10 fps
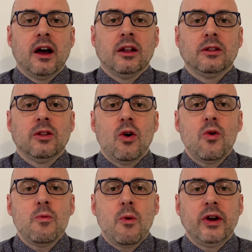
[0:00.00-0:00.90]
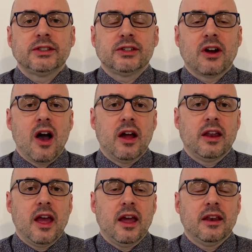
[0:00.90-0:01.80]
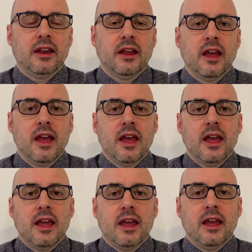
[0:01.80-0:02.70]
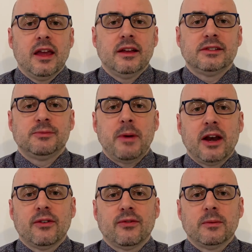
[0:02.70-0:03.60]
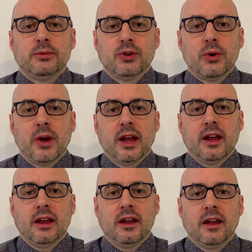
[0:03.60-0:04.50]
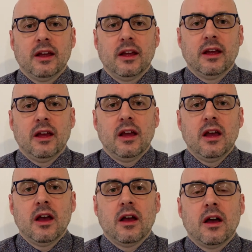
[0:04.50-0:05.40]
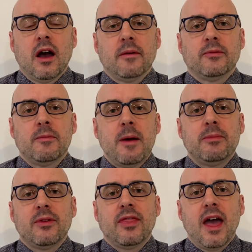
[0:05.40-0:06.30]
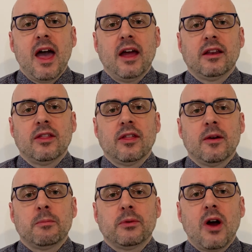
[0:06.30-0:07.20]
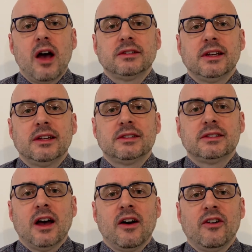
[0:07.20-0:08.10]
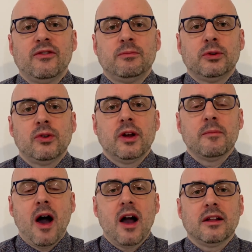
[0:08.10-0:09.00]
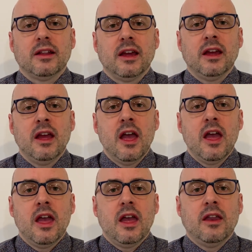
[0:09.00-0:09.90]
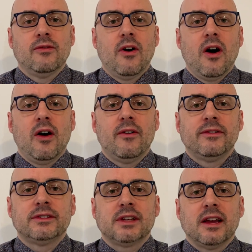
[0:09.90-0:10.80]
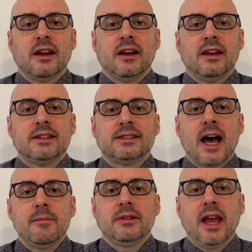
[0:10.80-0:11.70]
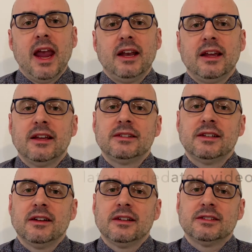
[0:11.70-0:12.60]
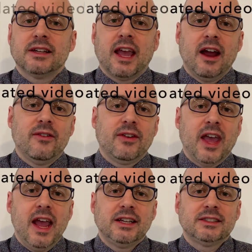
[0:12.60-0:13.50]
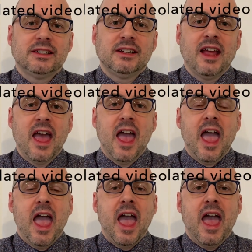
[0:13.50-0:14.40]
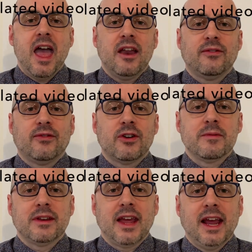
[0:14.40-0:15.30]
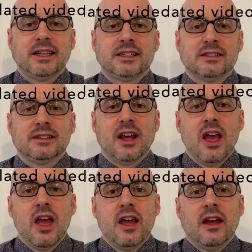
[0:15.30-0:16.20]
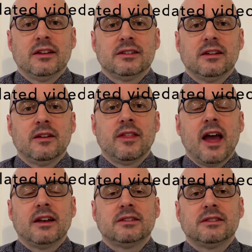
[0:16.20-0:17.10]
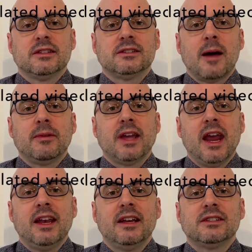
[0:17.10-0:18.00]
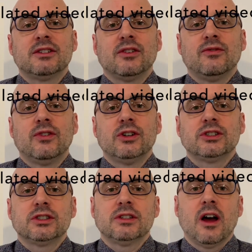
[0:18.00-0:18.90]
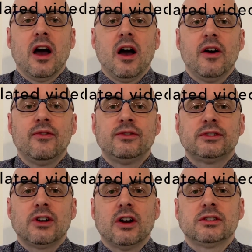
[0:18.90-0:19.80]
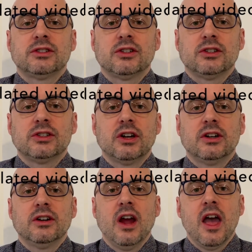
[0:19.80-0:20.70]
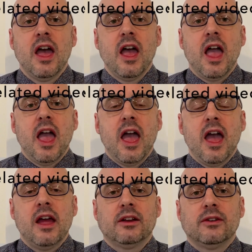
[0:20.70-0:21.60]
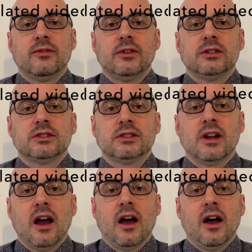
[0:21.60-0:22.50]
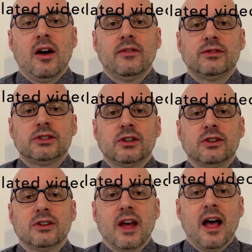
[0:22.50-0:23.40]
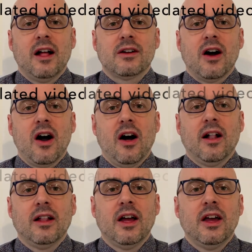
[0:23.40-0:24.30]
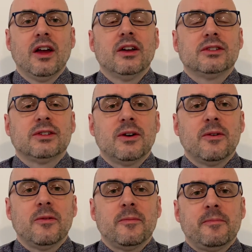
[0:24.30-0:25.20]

a low moisture content is better for brewing. Remember that the process of brewing makgeolli involves simultaneous saccharification and fermentation. And that's simultaneous conversion of starch to sugar and conversion of sugar to alcohol. So